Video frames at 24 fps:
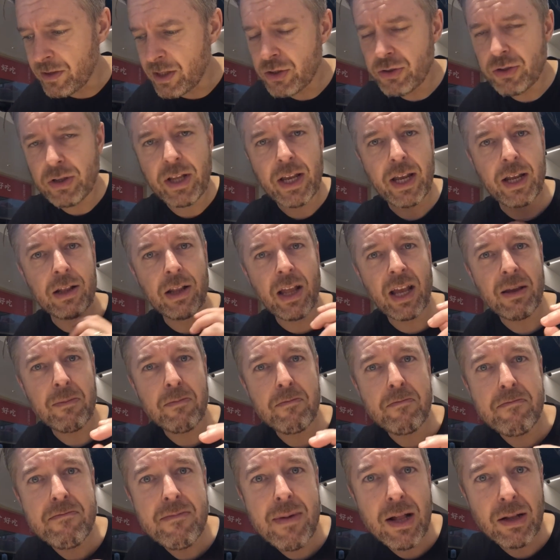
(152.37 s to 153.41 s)
Literally, it like
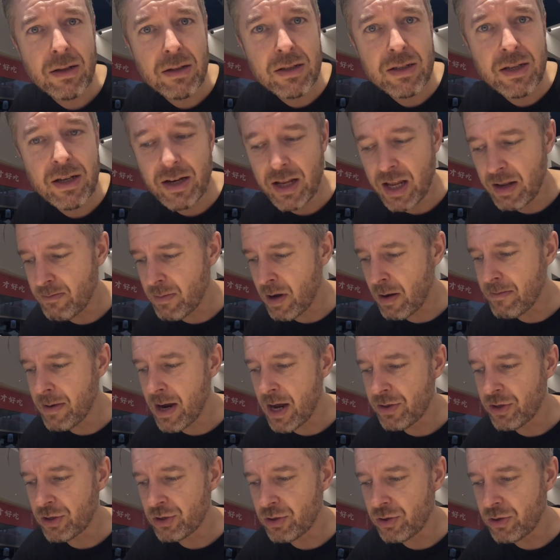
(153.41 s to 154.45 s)
melted in my
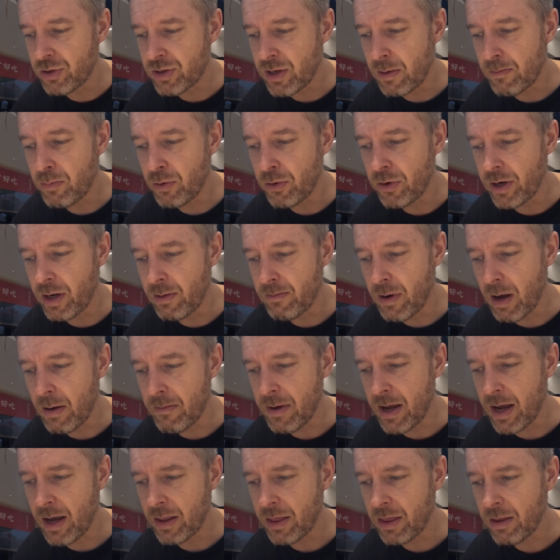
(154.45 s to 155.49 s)
mouth as soon as I put it in my
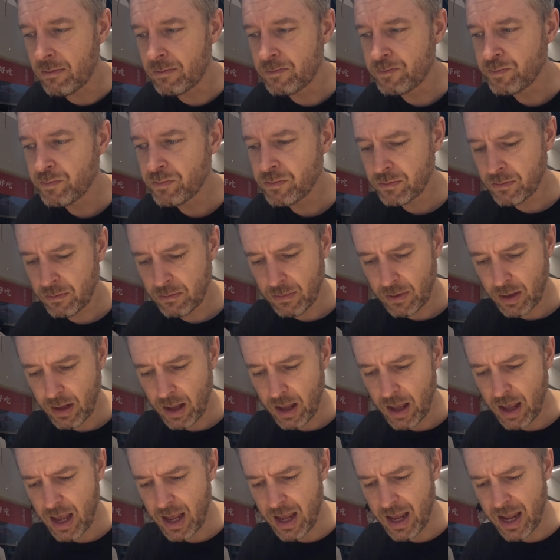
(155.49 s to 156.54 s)
mouth.
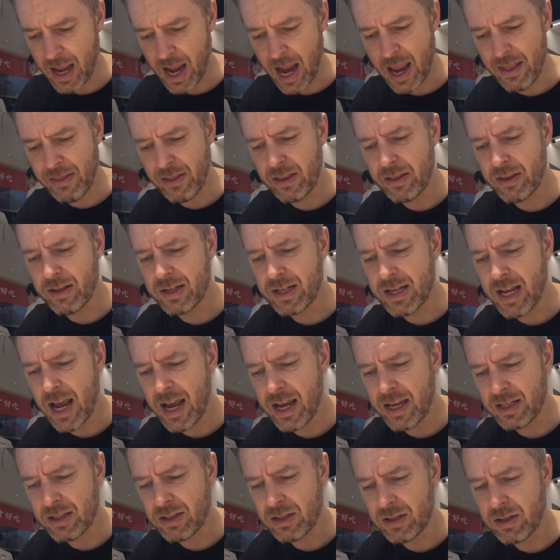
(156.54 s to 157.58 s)
And then the
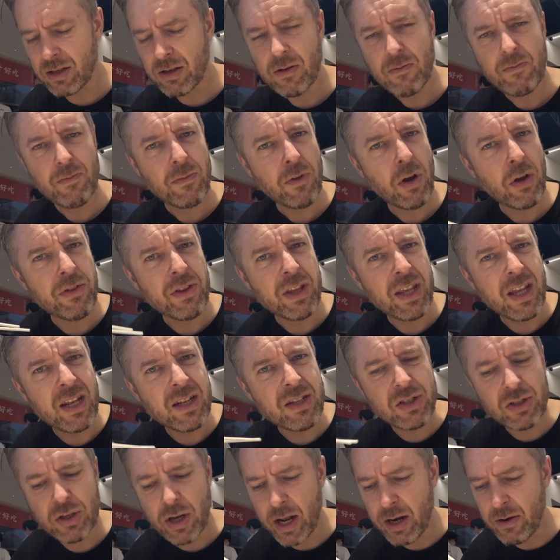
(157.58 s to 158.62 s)
taste on the
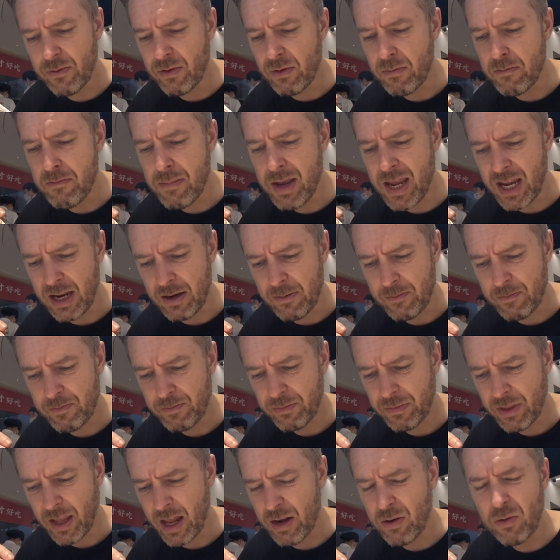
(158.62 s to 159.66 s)
inside of the meat
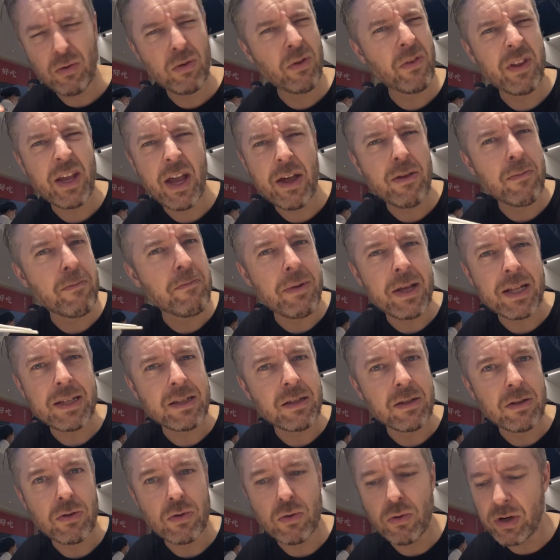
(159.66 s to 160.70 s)
and all the other bits
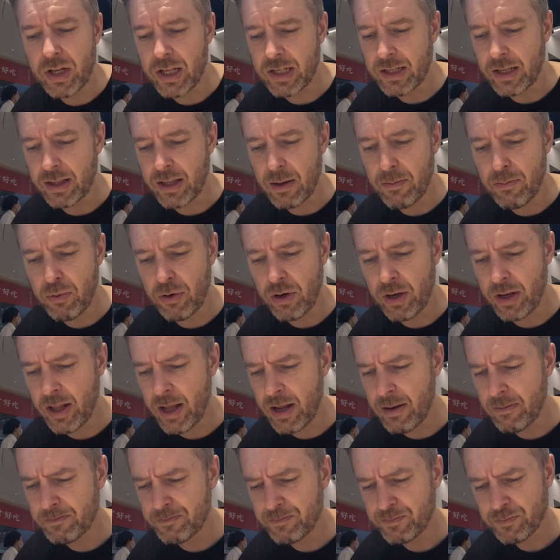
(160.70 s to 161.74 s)
and goodies that they put in
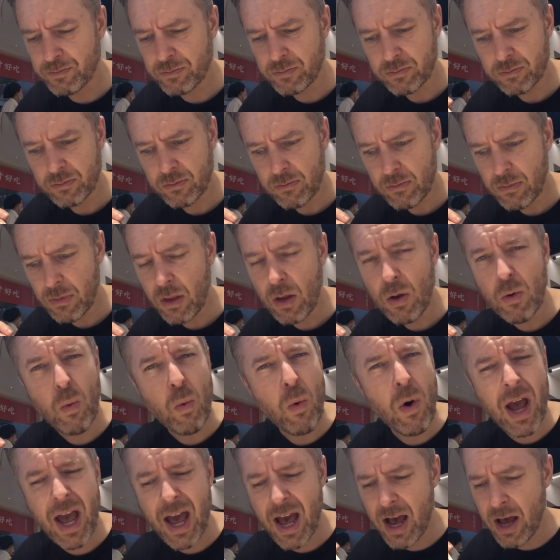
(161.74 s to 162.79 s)
there.
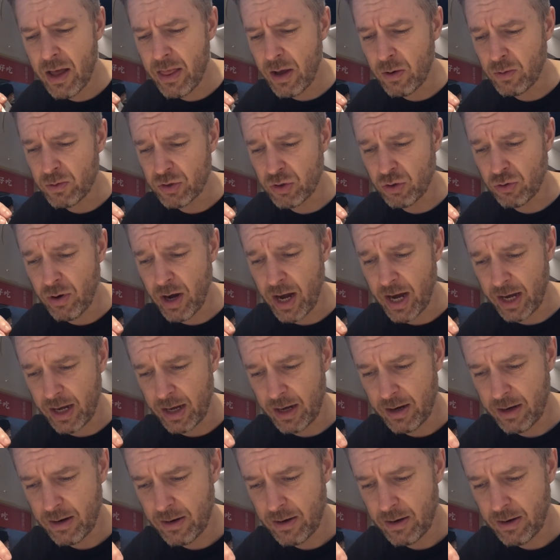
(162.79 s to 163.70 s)
That was great.